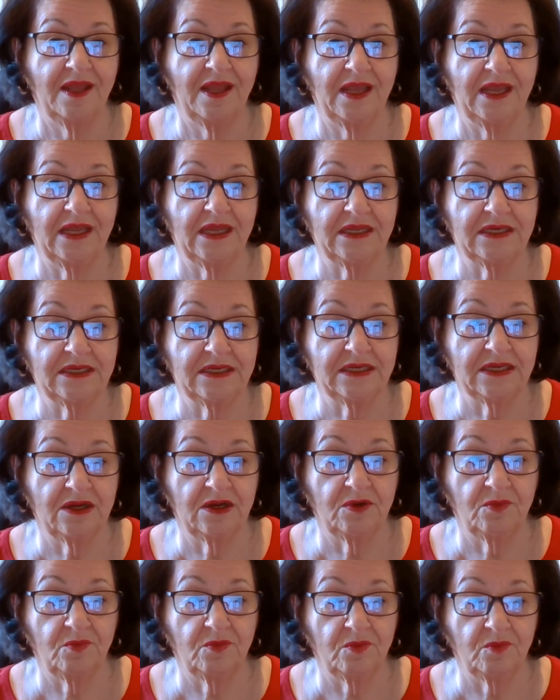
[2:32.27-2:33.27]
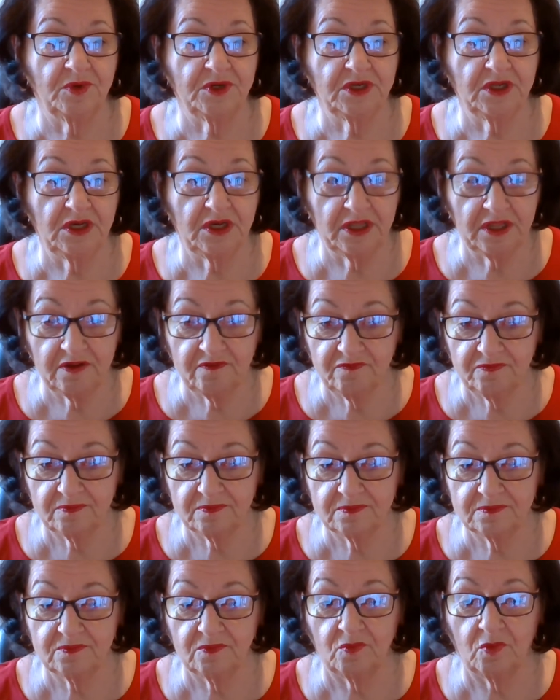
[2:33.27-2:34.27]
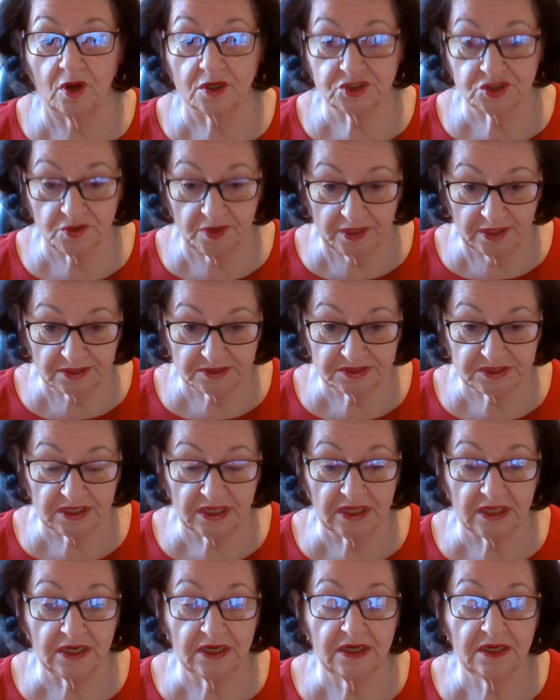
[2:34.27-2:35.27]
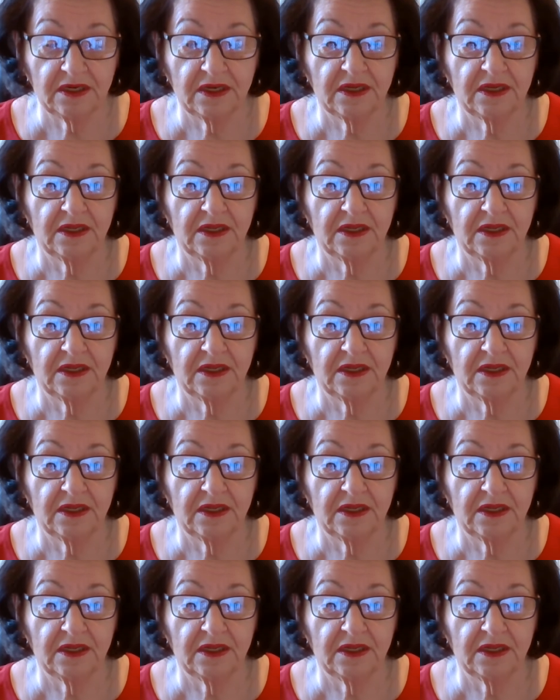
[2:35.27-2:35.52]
And when you leave, wash your hands again